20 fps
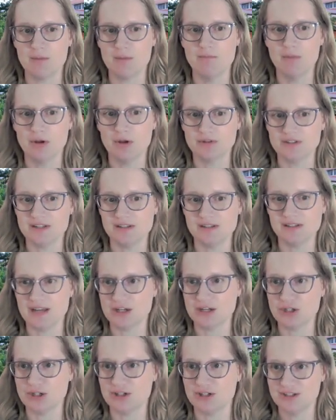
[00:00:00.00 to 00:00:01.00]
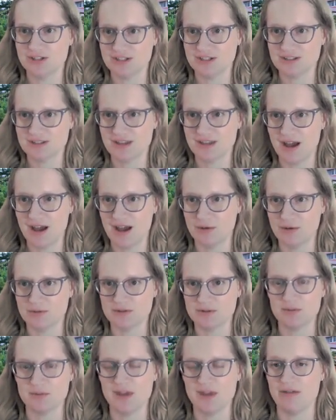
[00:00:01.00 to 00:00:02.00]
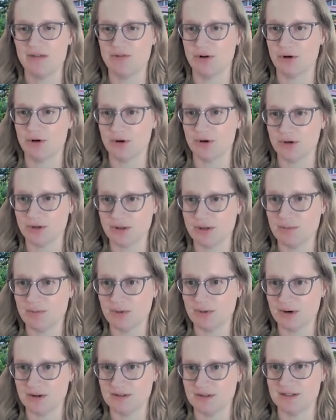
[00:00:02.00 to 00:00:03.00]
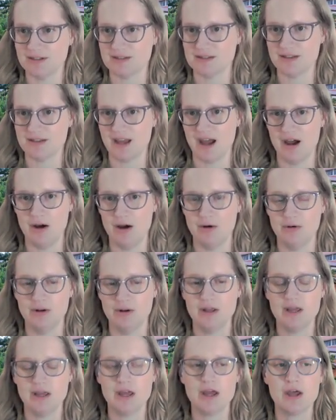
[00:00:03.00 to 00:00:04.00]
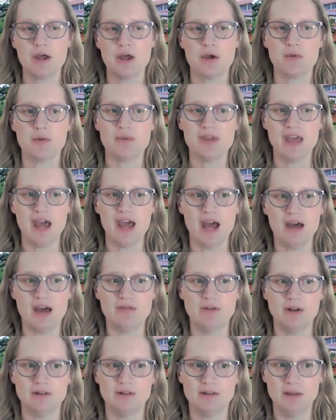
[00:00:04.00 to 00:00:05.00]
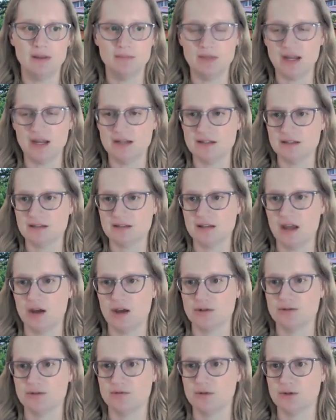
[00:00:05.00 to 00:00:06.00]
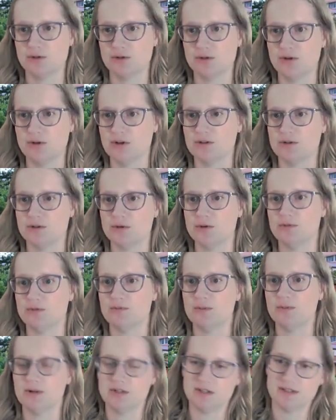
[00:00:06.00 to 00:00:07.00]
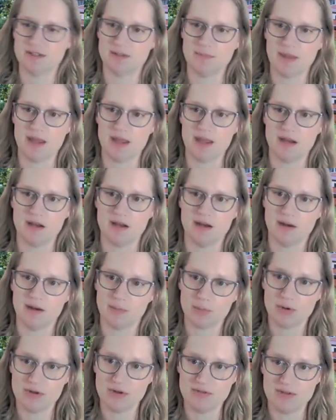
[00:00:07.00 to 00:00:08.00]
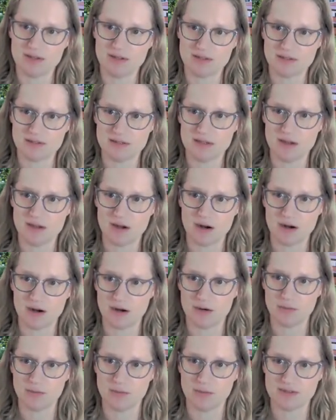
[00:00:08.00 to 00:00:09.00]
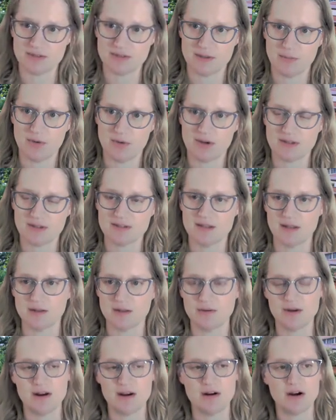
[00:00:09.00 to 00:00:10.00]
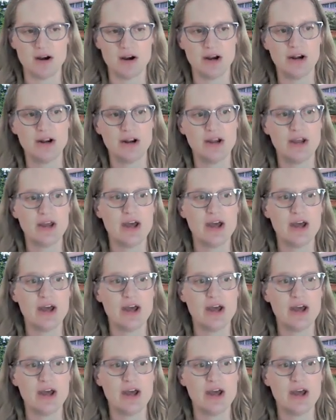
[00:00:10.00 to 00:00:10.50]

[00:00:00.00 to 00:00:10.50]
multi-session discounts. We have an early bird discount. We have alumni discounts for students who have participated in a previous year with Summer Accelerator.